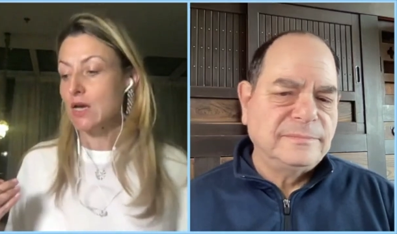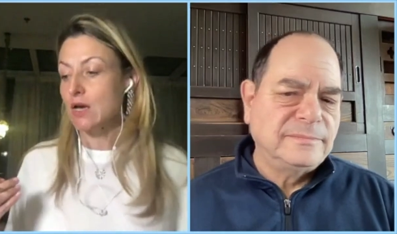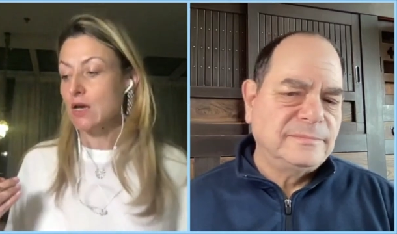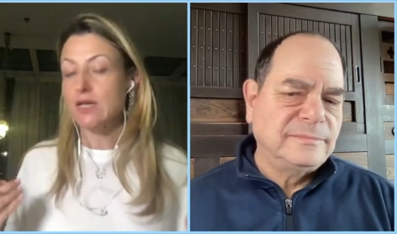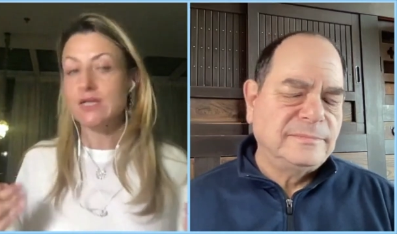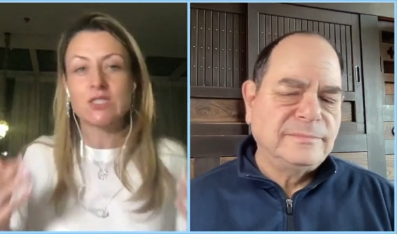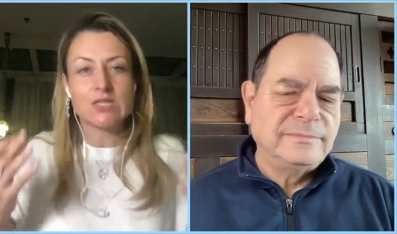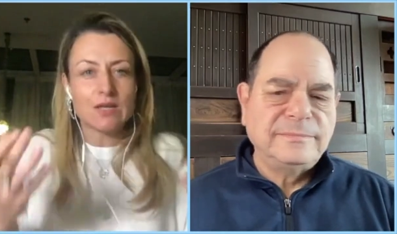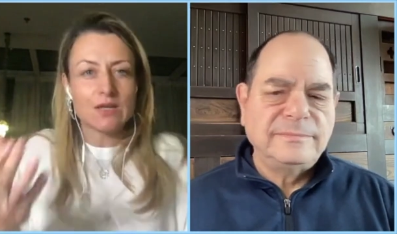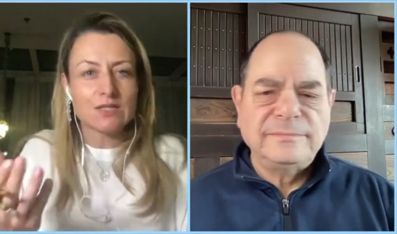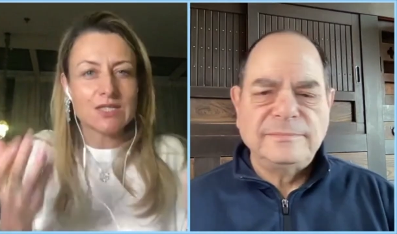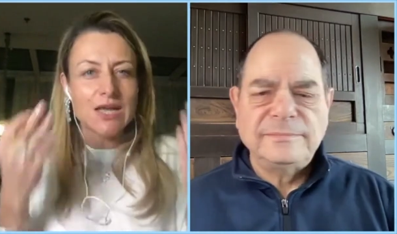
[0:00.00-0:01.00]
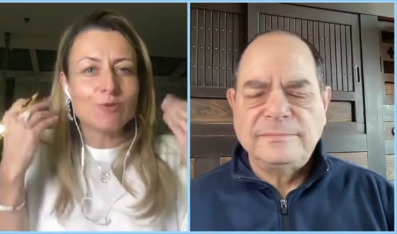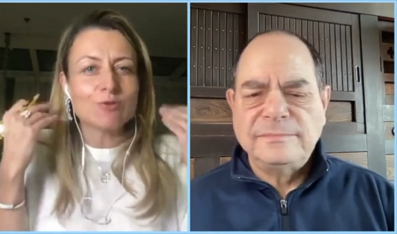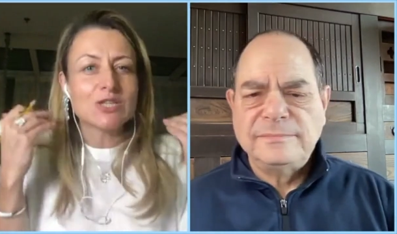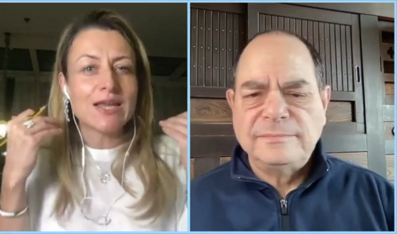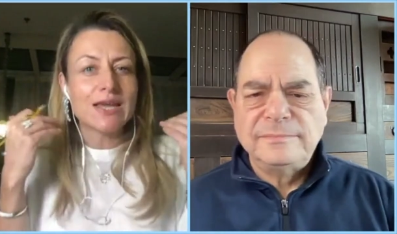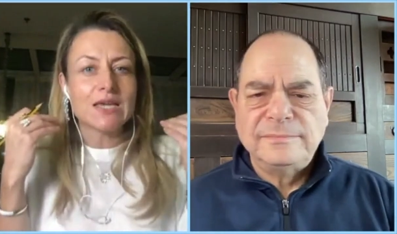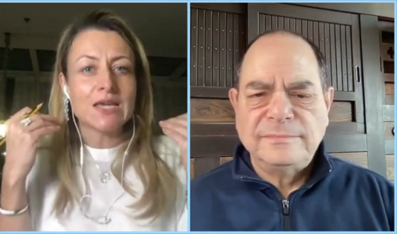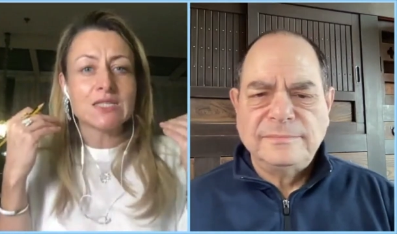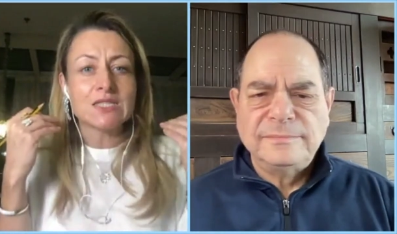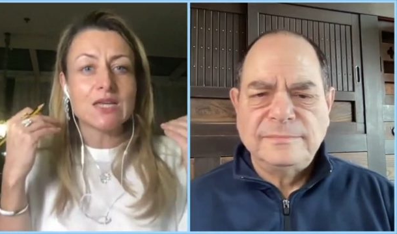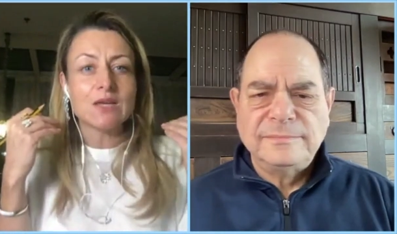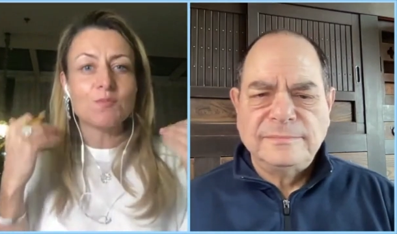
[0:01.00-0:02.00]
Speaker 1: It's sounds like
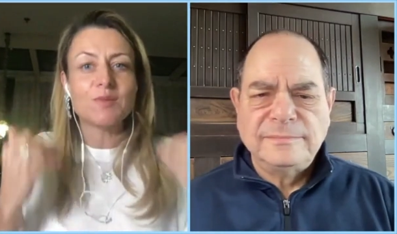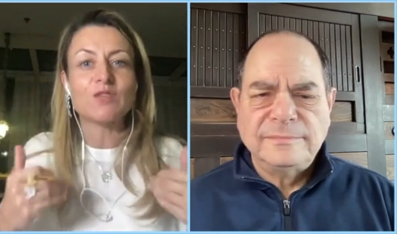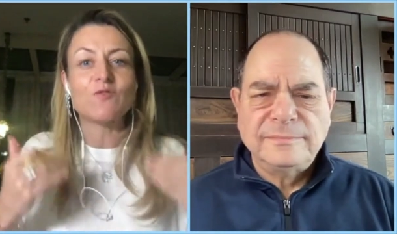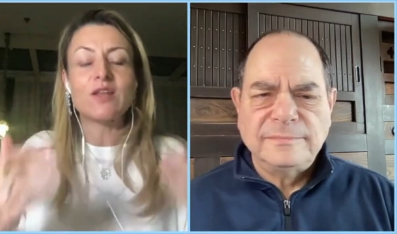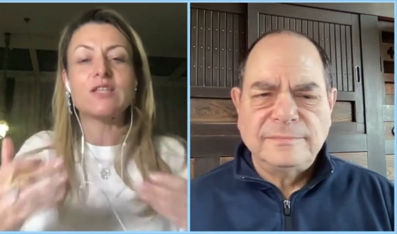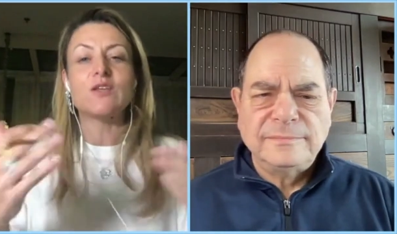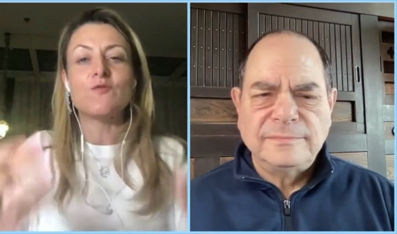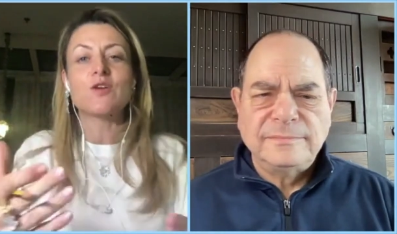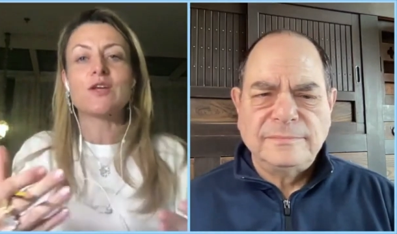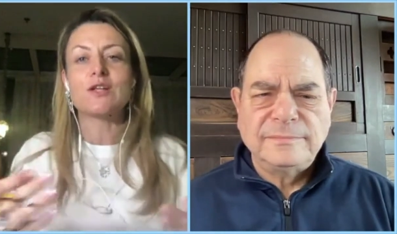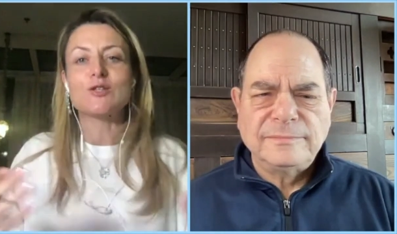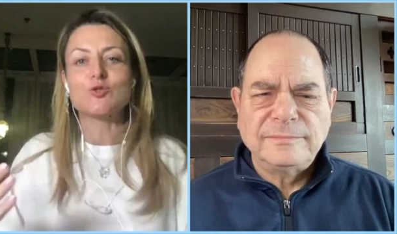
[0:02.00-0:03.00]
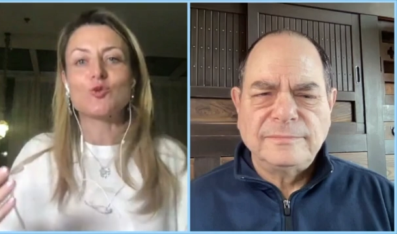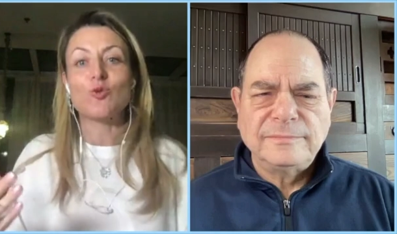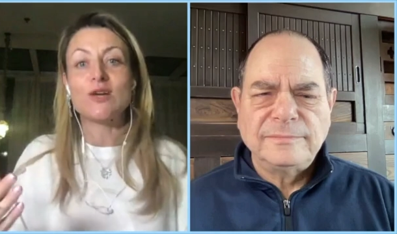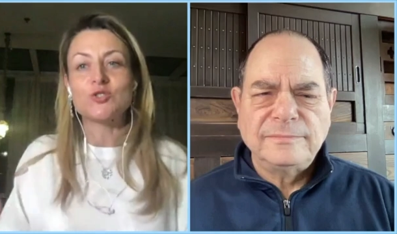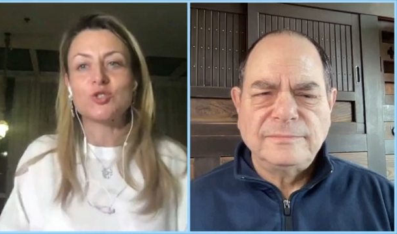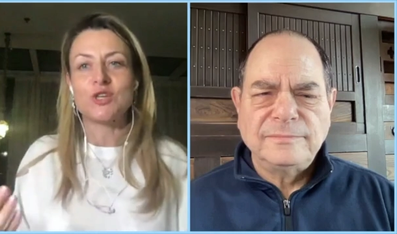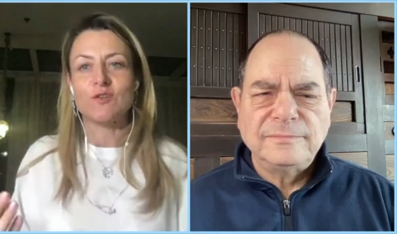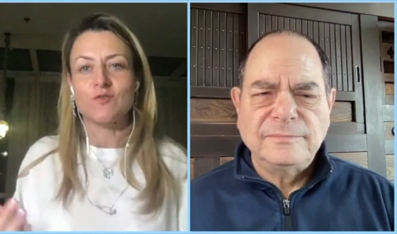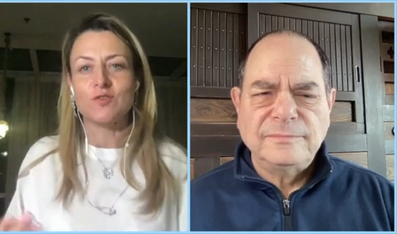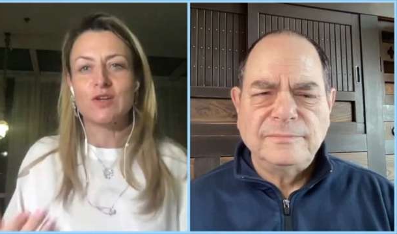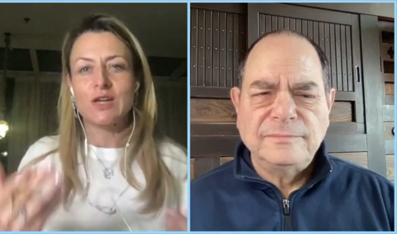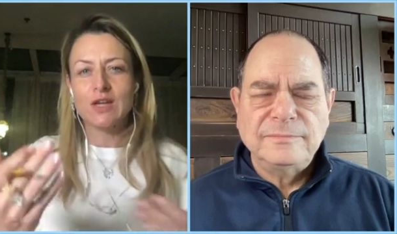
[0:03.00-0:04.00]
easy but very difficult to achieve
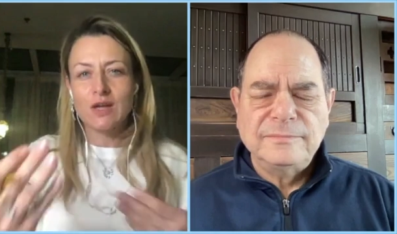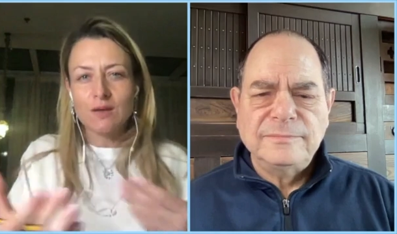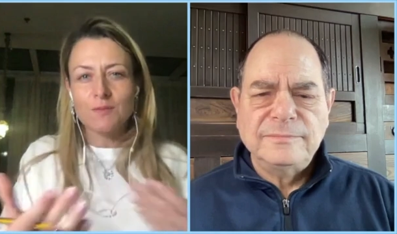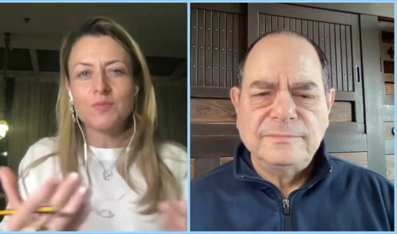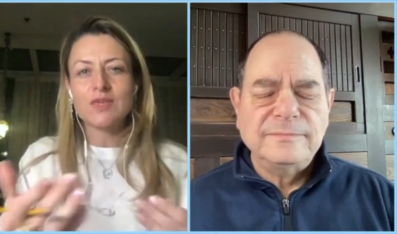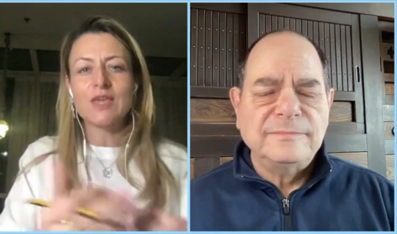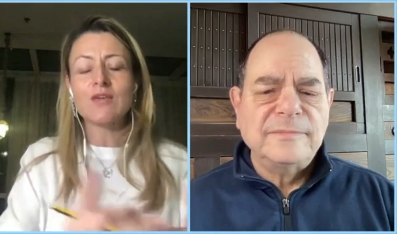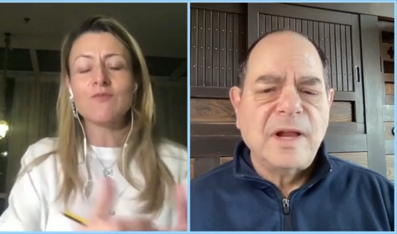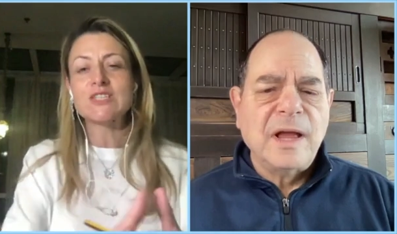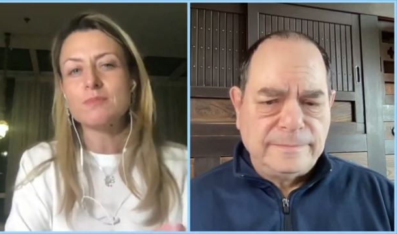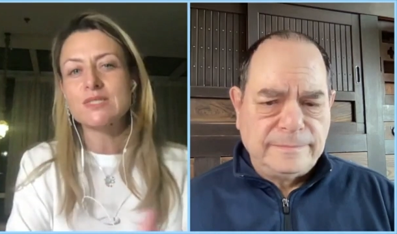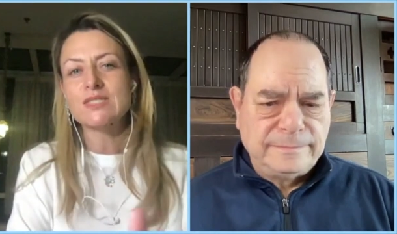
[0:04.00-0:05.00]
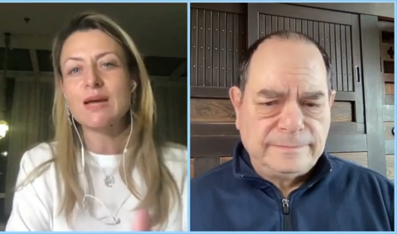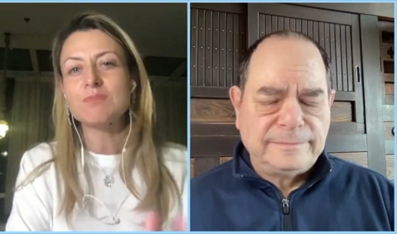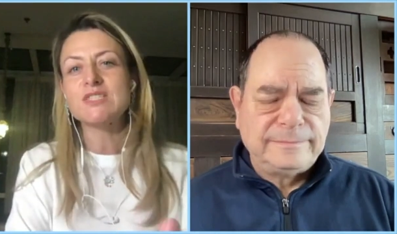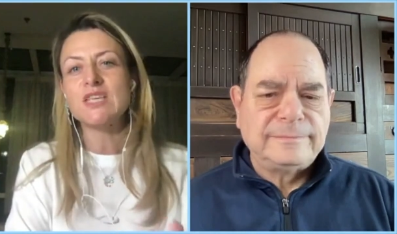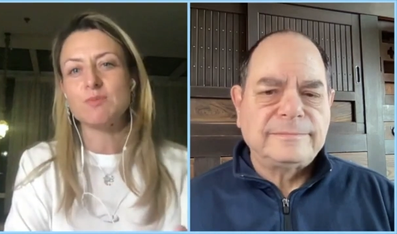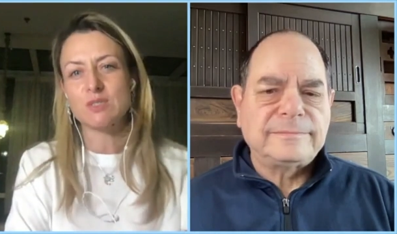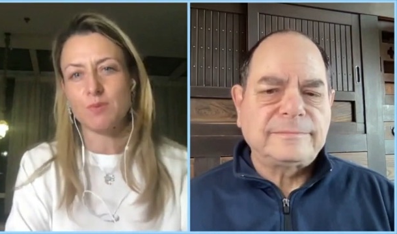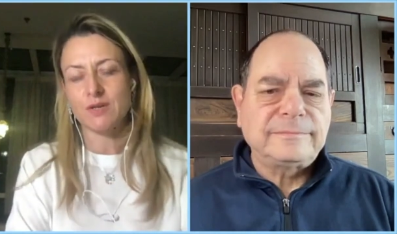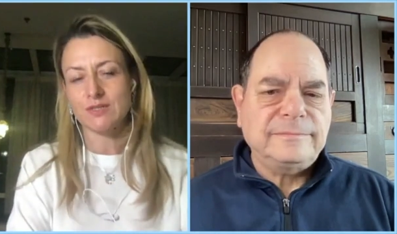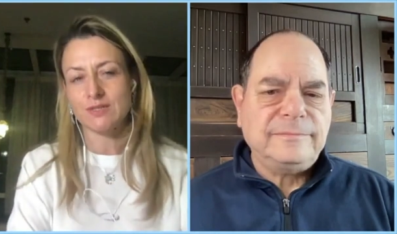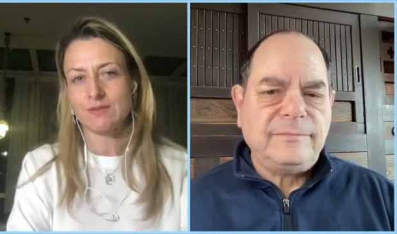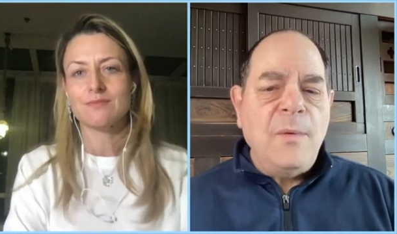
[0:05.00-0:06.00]
give us some tips
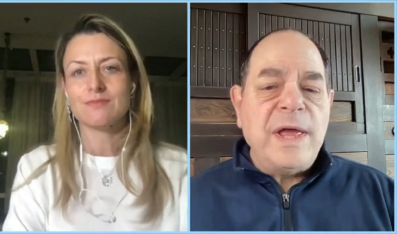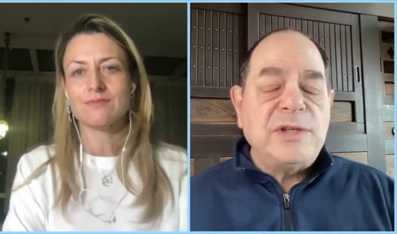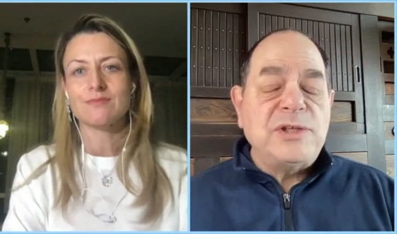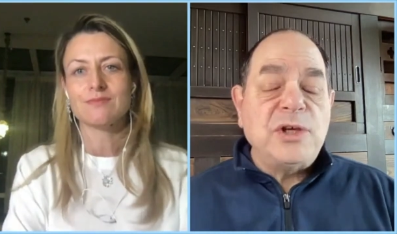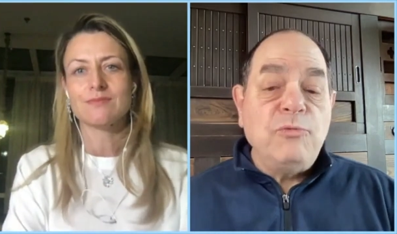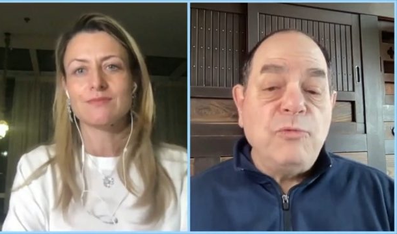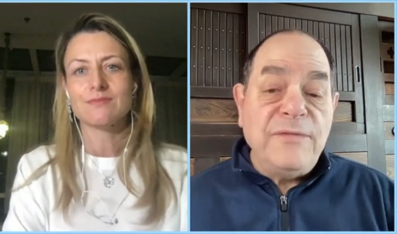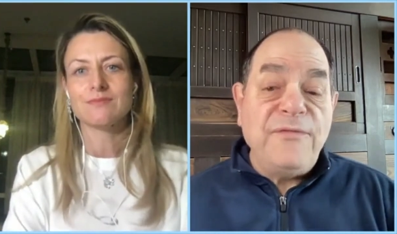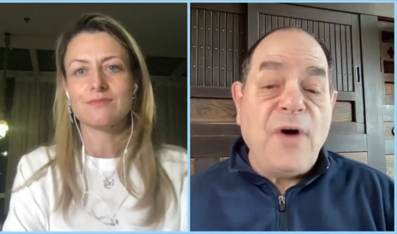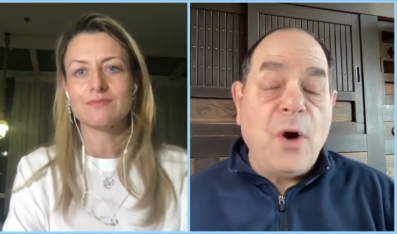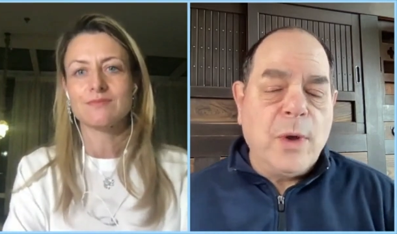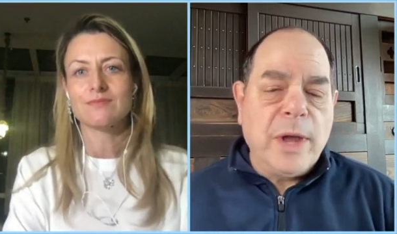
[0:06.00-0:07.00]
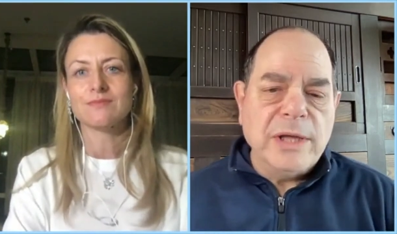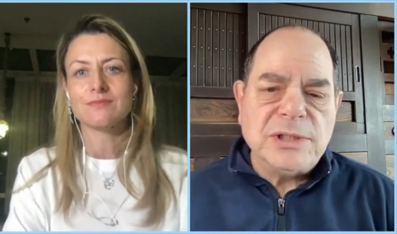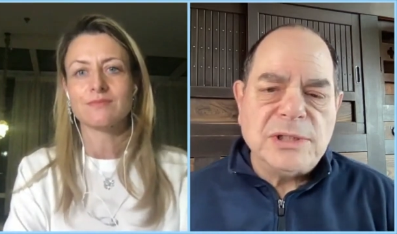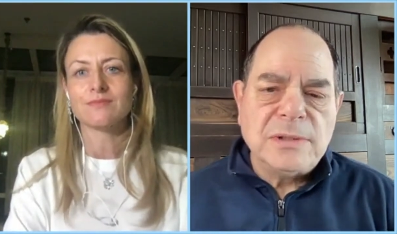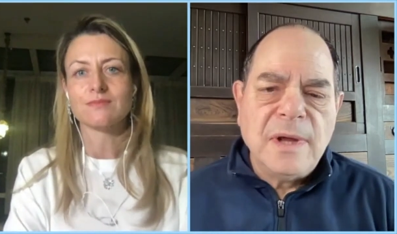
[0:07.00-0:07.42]
please
Speaker 2: it's a refocus